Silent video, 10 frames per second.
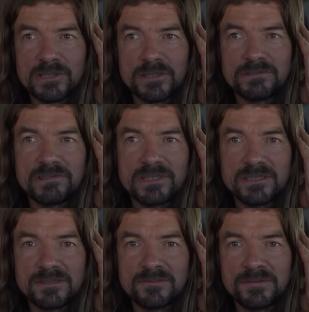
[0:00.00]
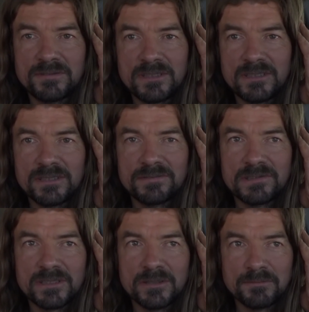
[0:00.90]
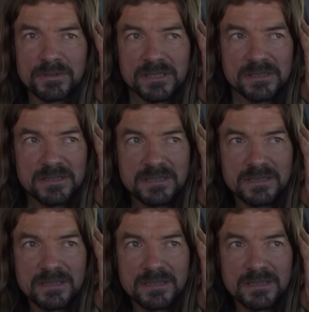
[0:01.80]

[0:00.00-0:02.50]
150 different companies